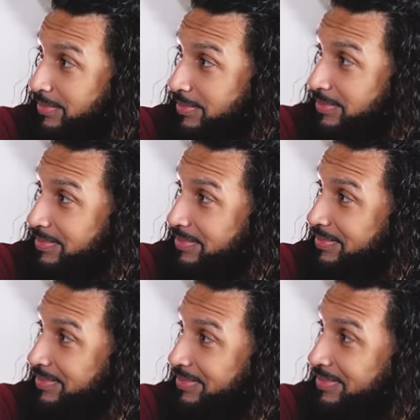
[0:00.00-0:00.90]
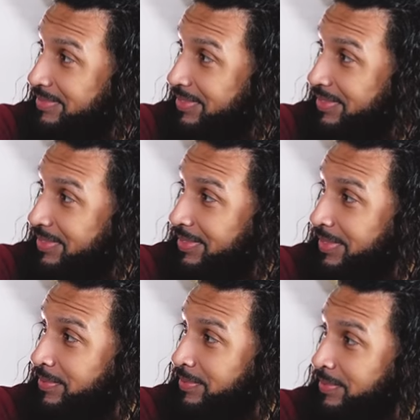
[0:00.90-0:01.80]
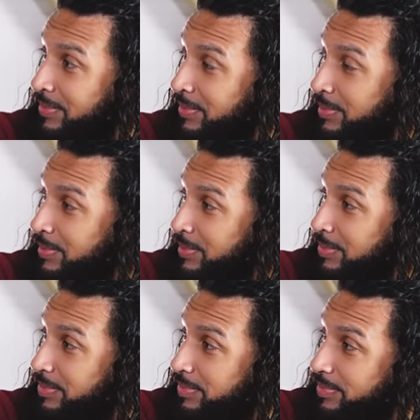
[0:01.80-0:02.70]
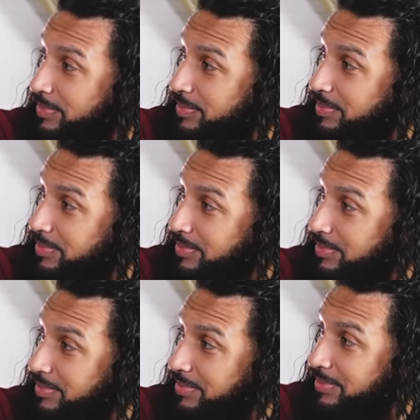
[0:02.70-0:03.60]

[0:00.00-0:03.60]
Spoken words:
(silent)